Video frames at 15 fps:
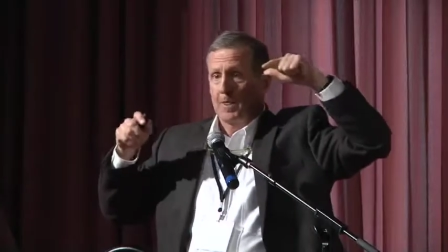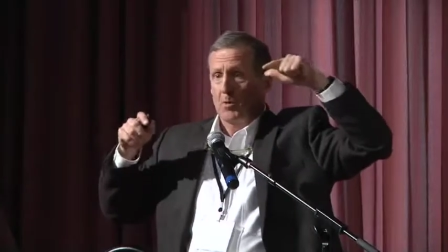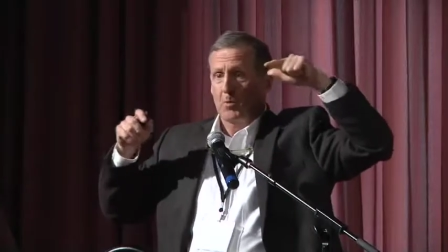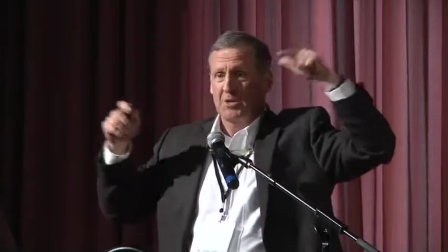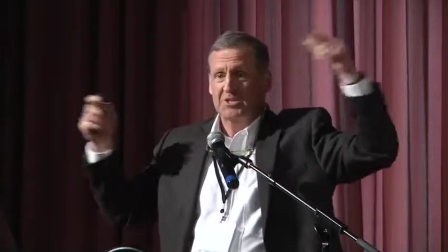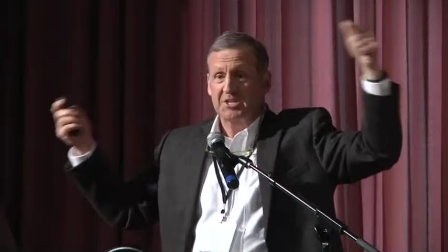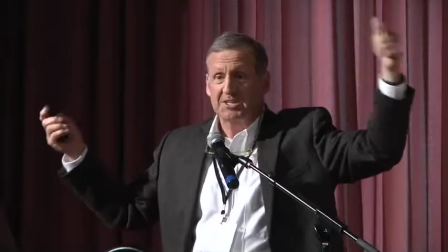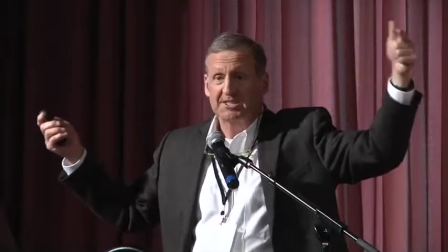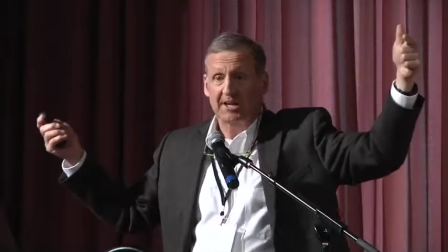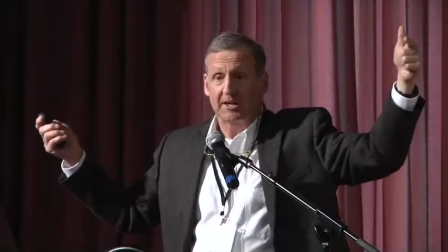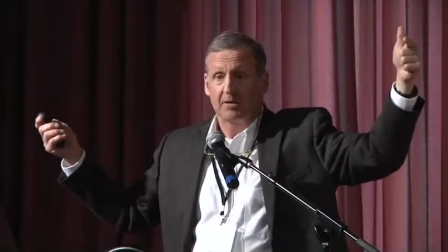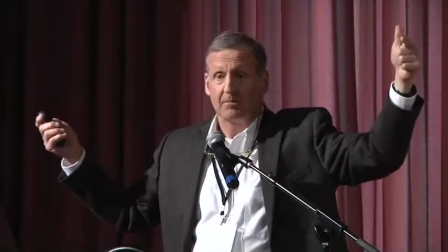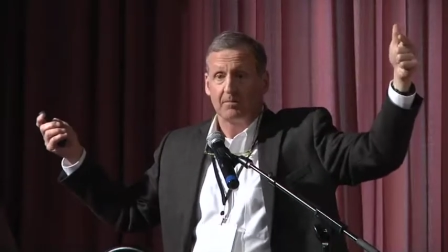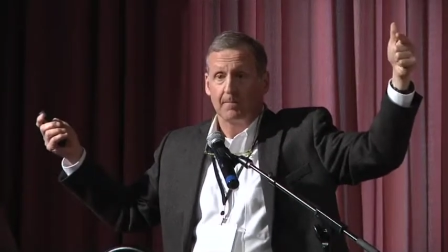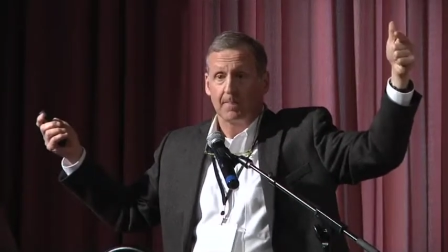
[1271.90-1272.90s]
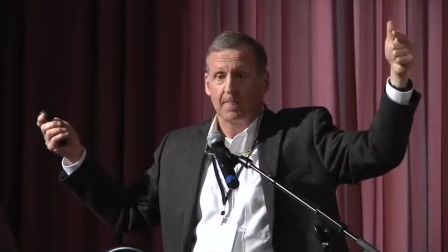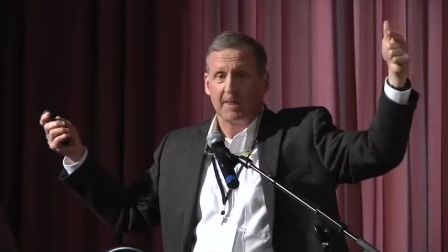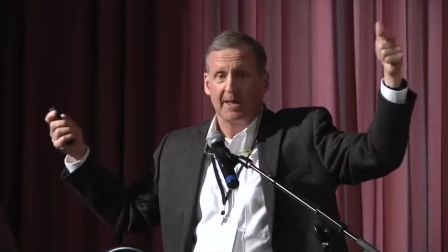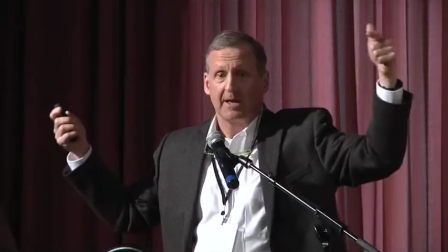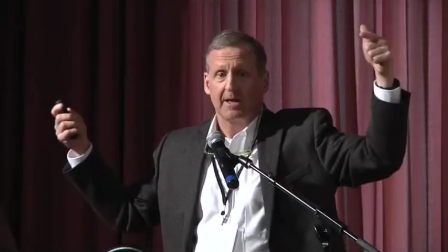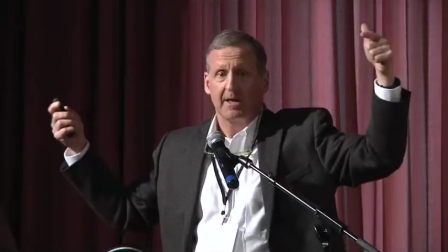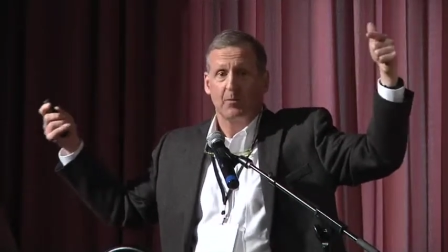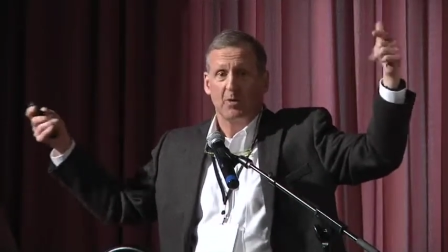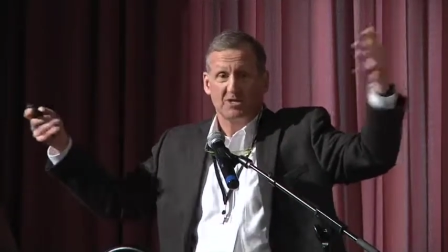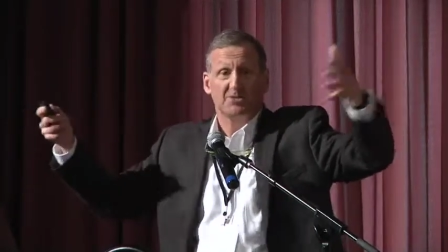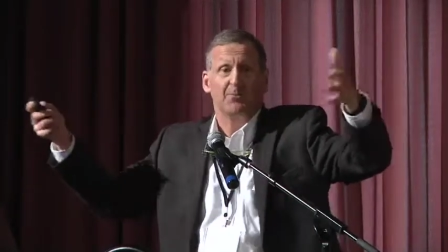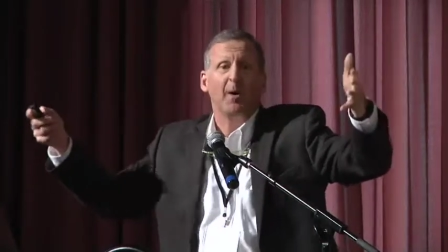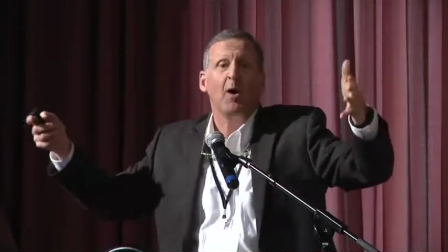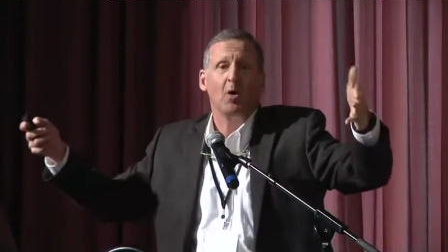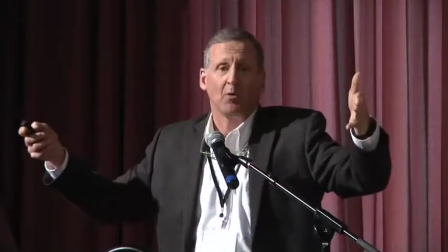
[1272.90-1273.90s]
Which is it? It's
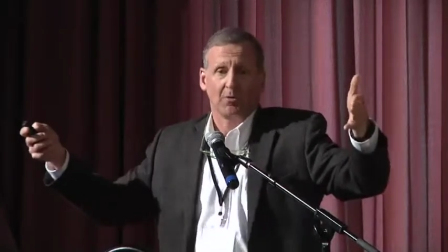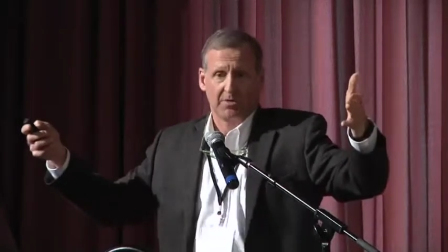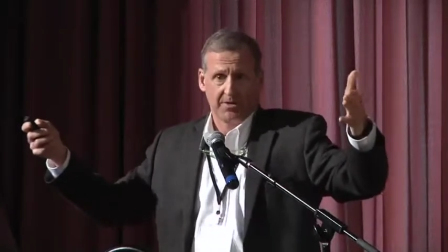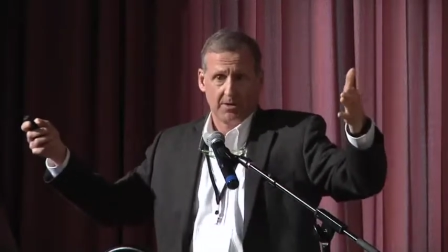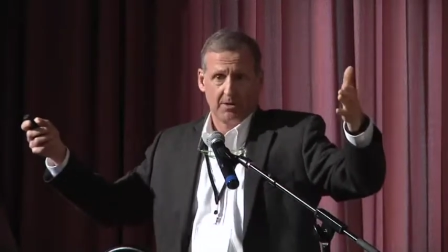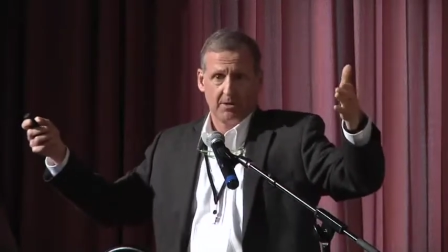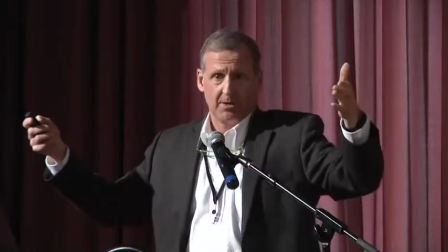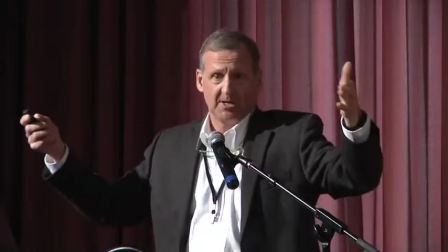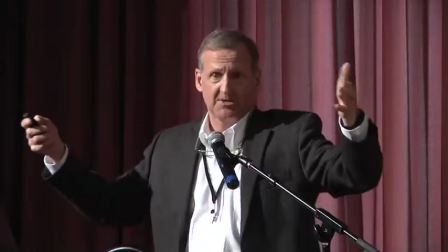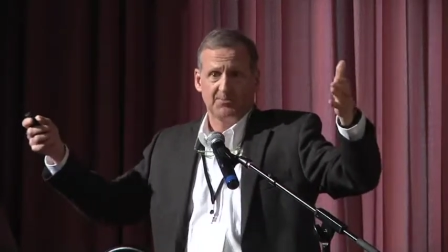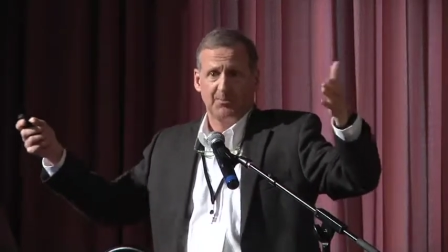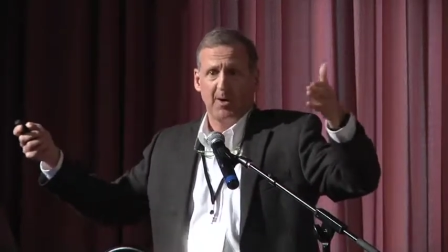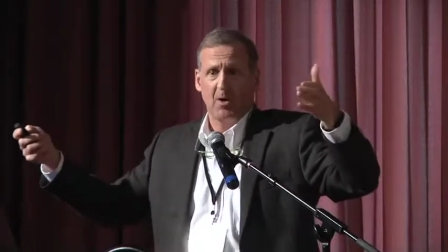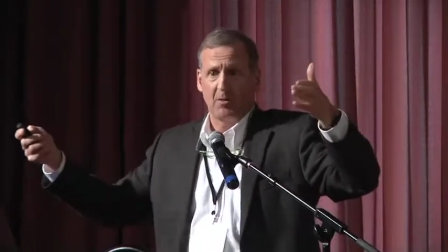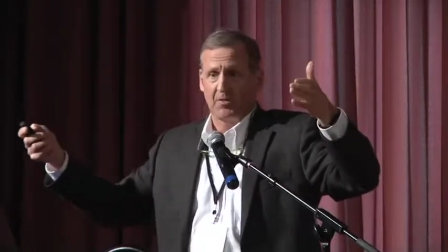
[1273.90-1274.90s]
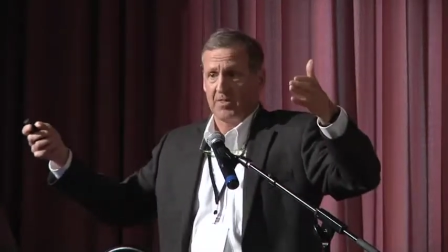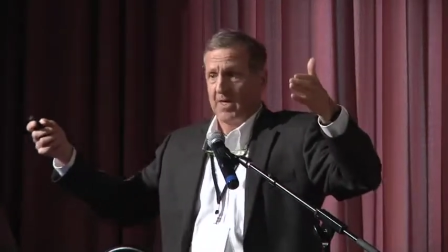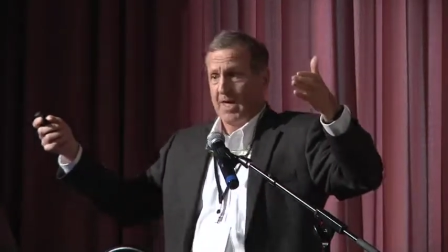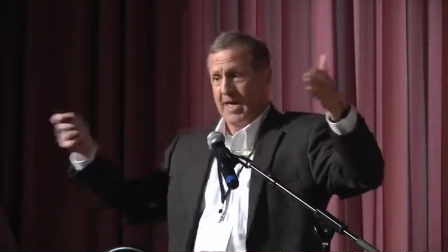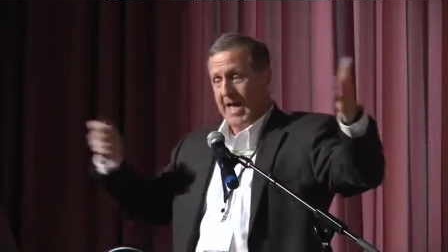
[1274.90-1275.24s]
both. It's both.